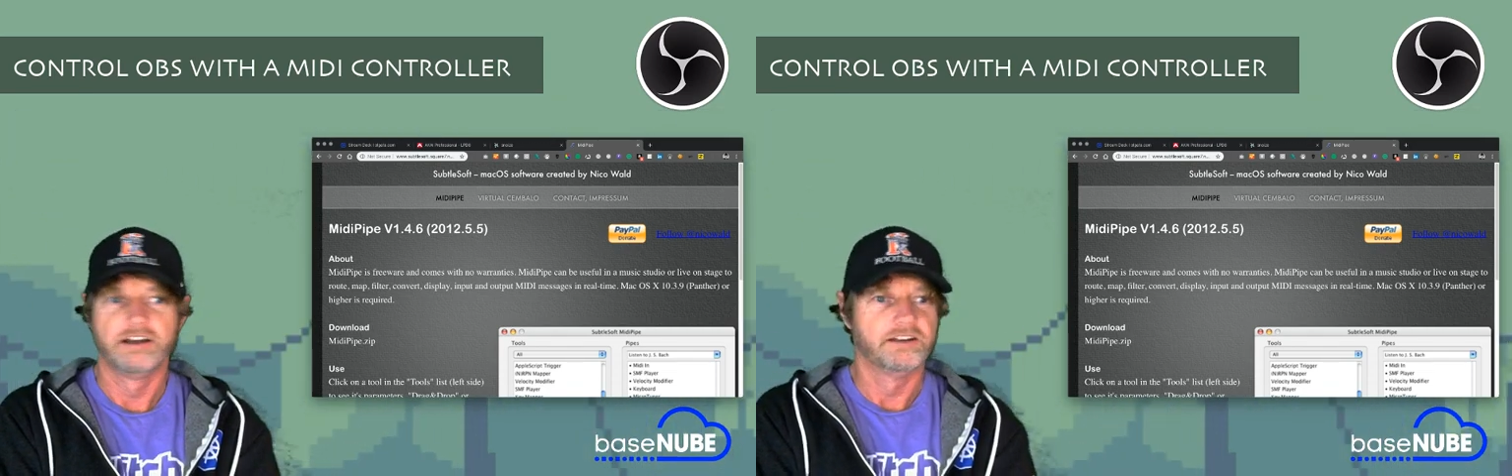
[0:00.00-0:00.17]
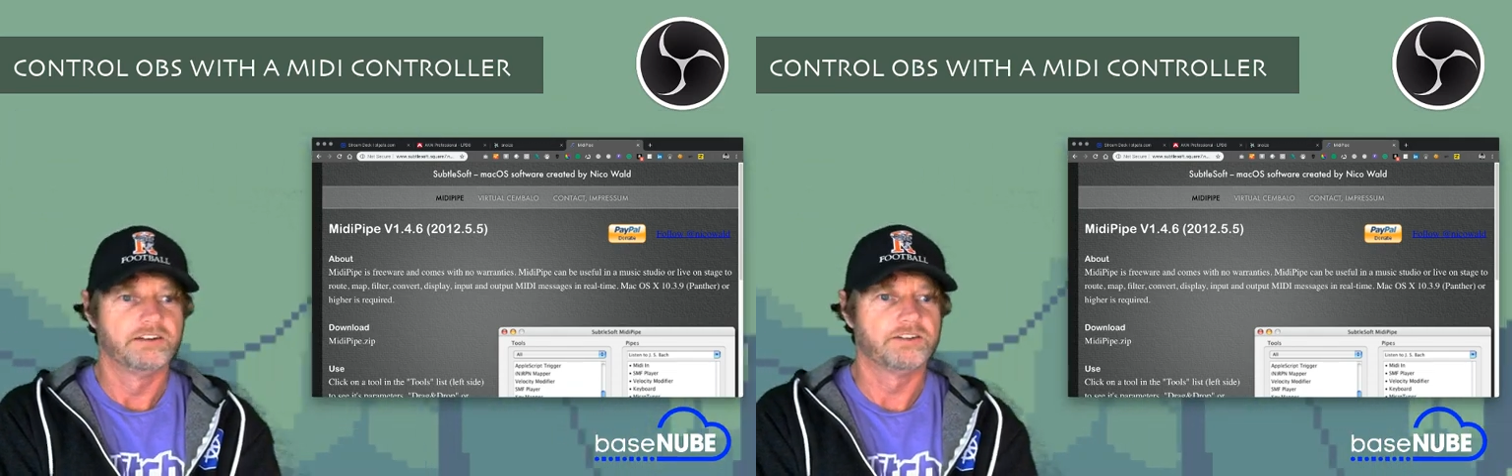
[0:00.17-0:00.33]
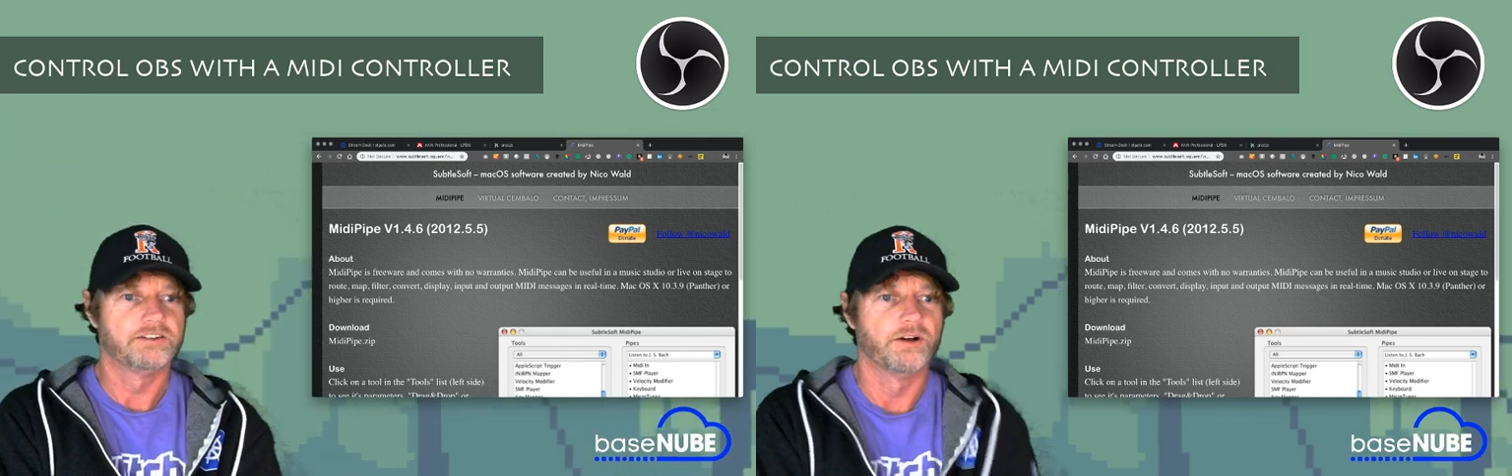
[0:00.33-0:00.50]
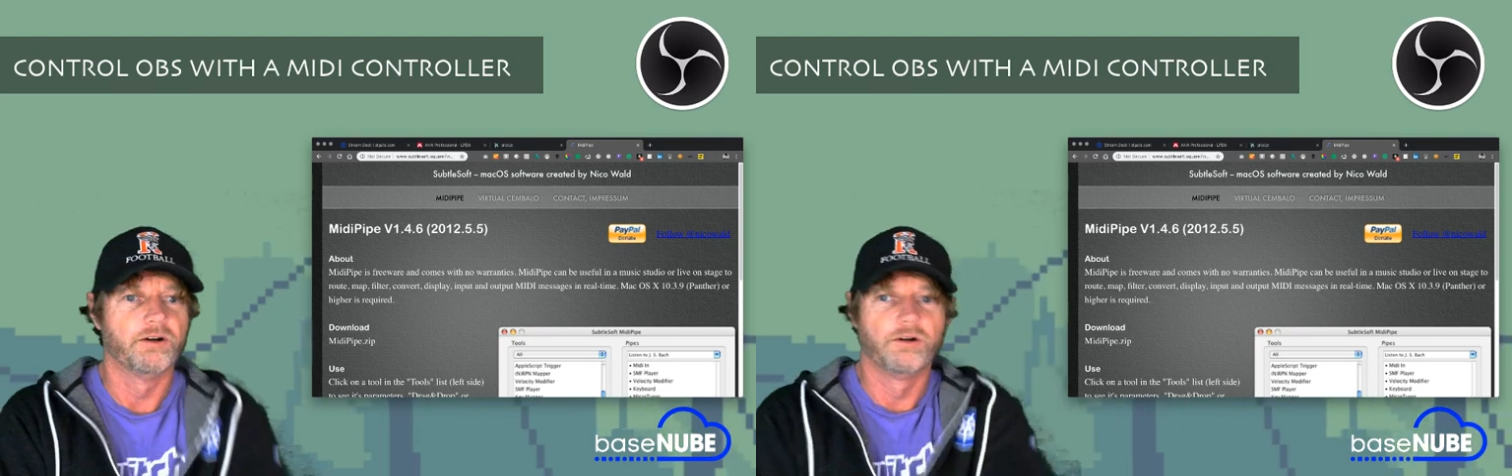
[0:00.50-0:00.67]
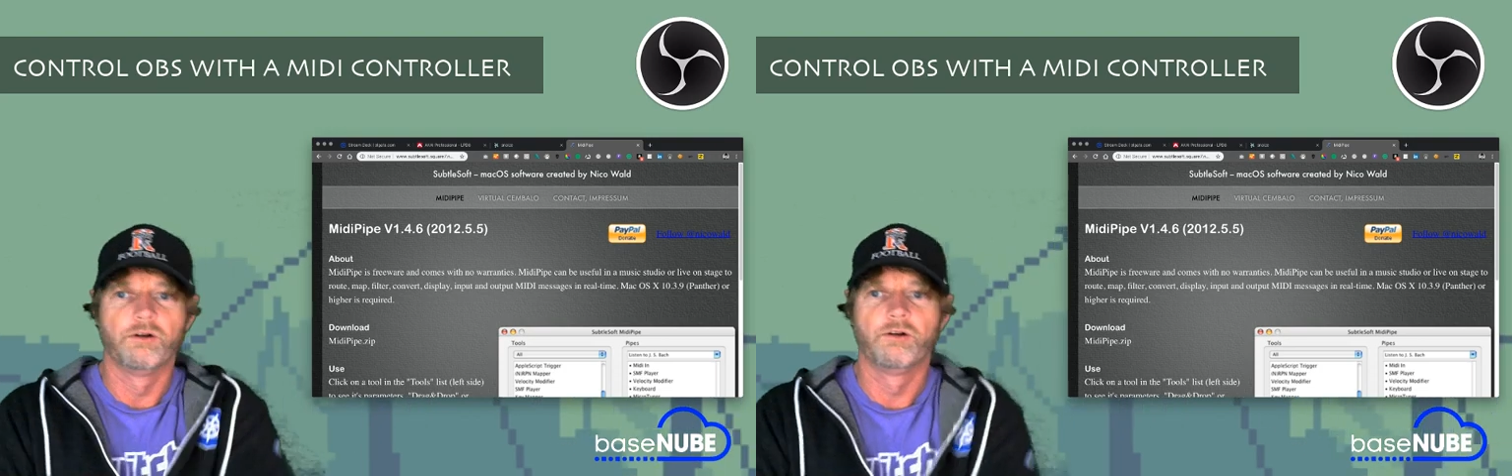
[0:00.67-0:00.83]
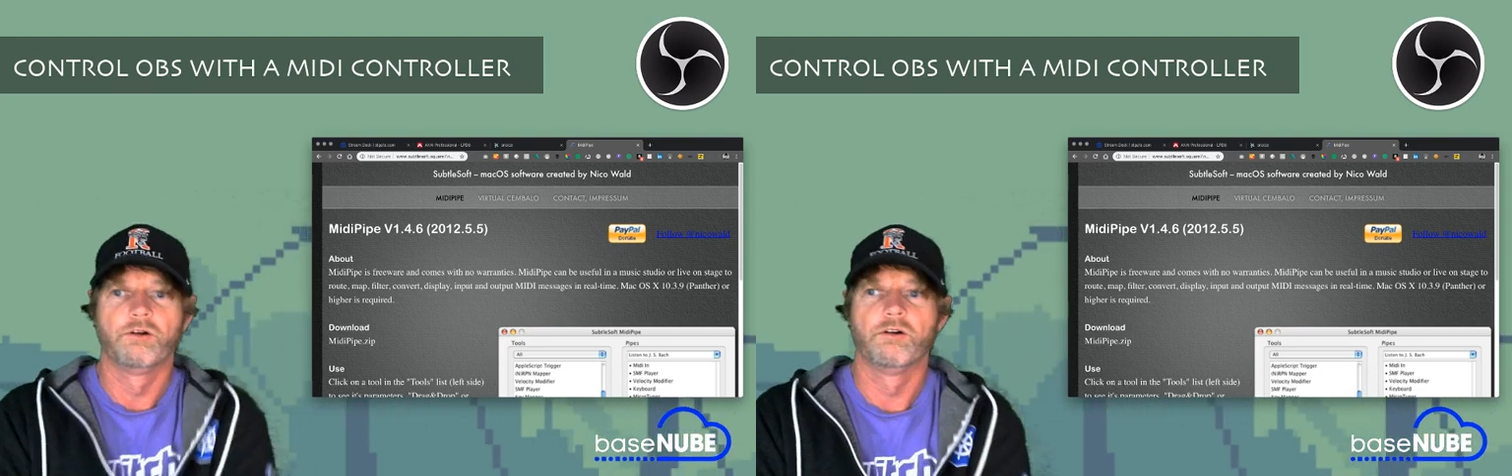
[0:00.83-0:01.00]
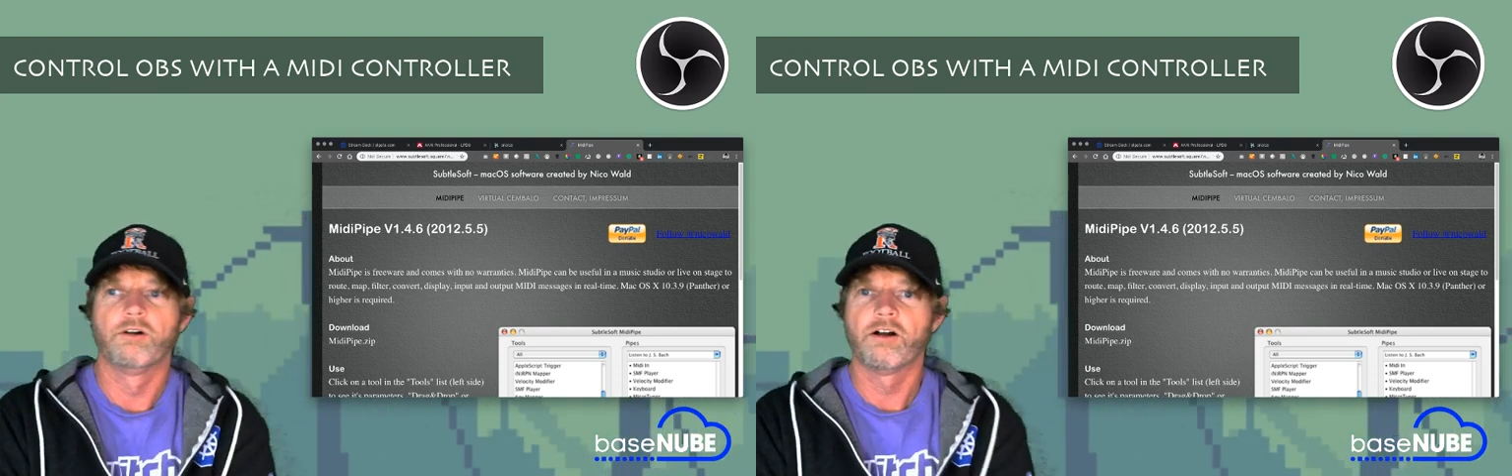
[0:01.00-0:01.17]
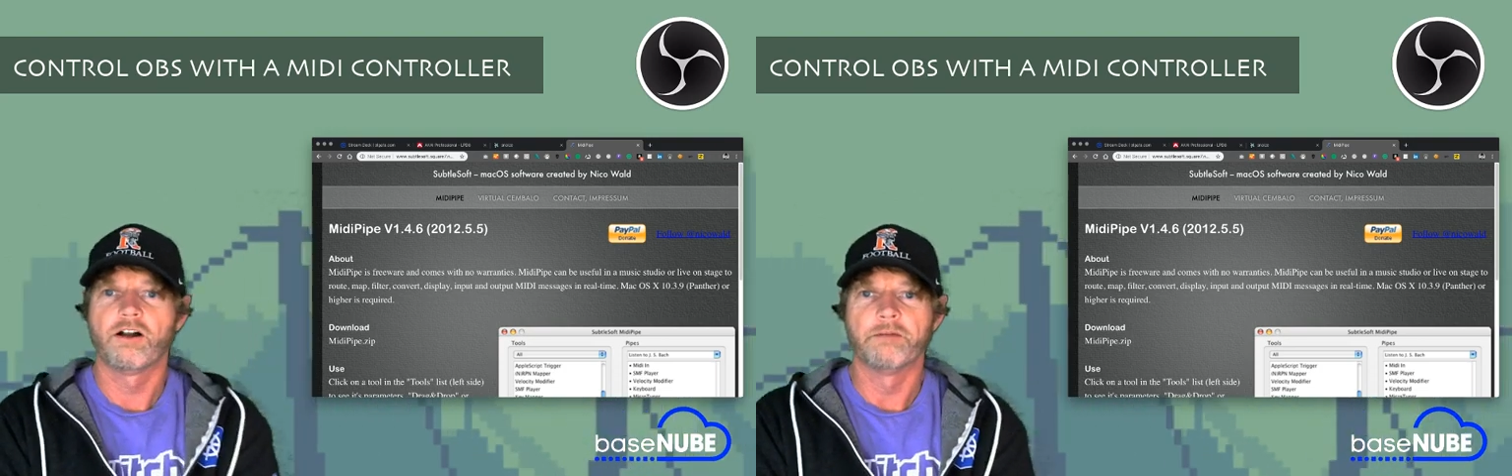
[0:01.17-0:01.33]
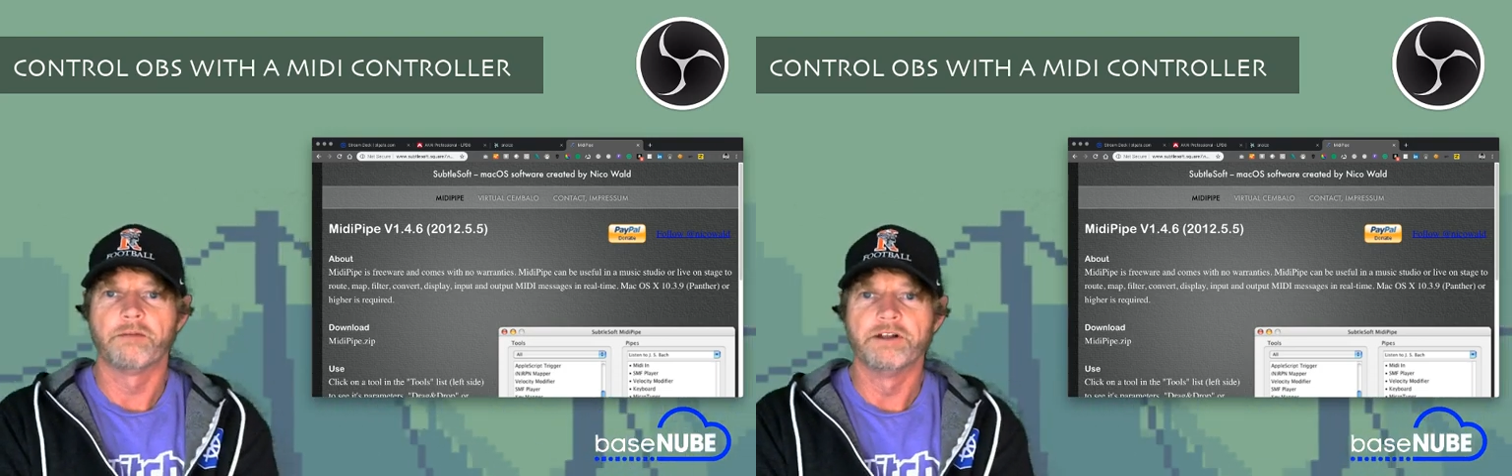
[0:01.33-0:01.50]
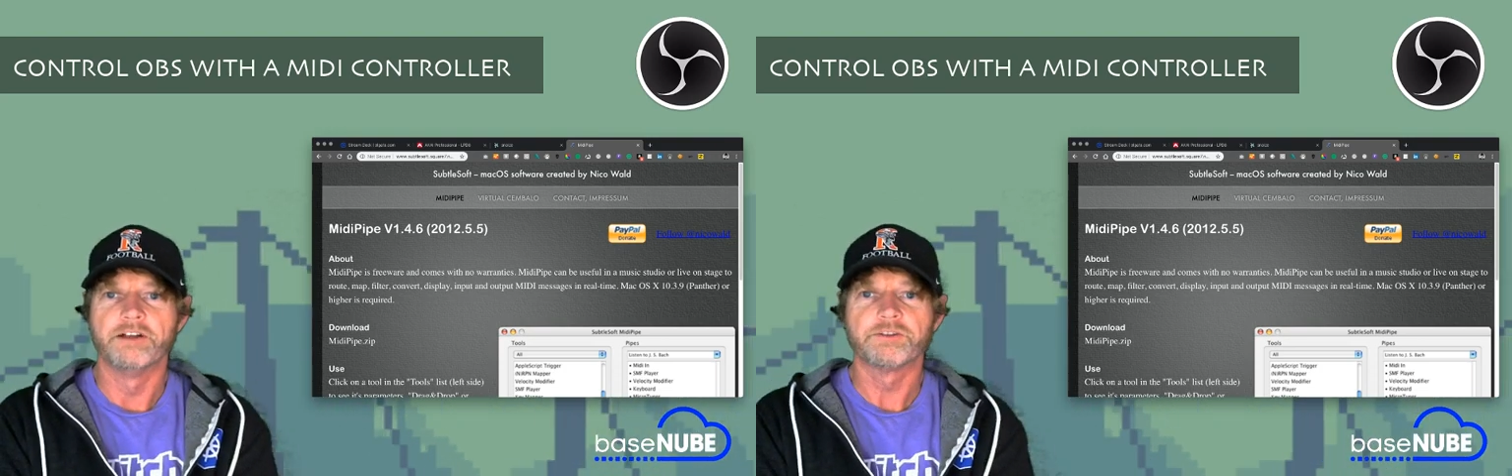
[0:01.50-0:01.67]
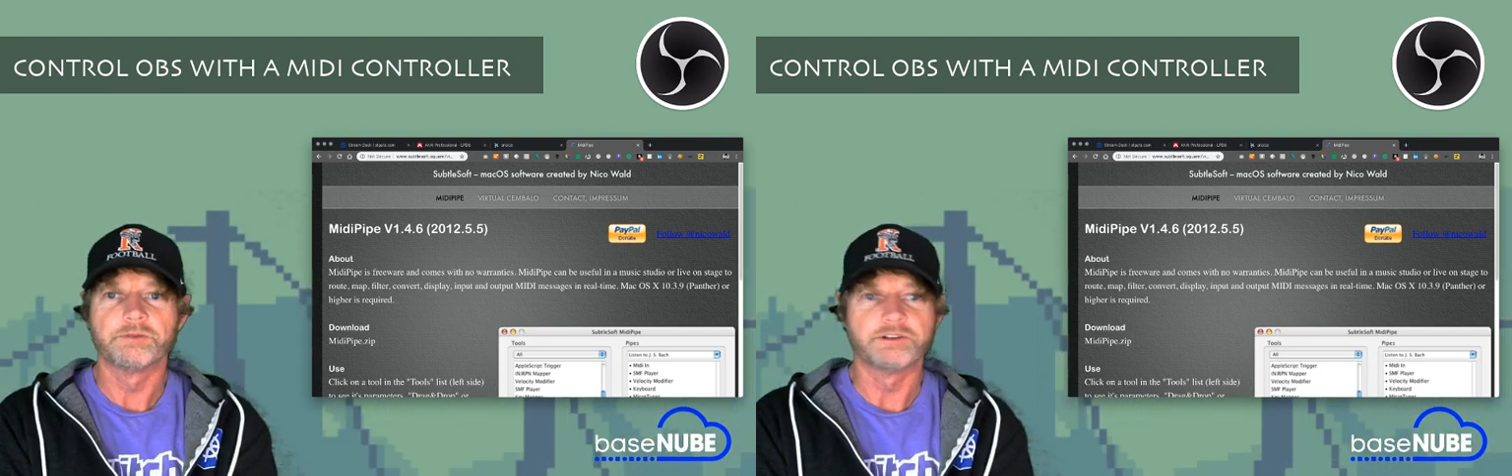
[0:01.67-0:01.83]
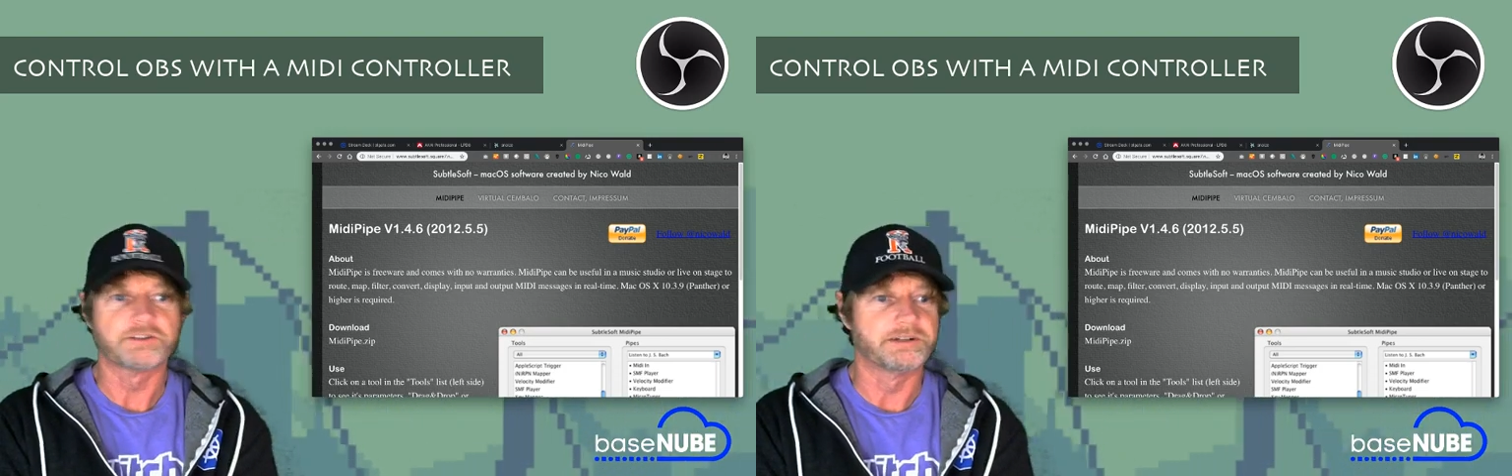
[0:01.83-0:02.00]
So I'm going to switch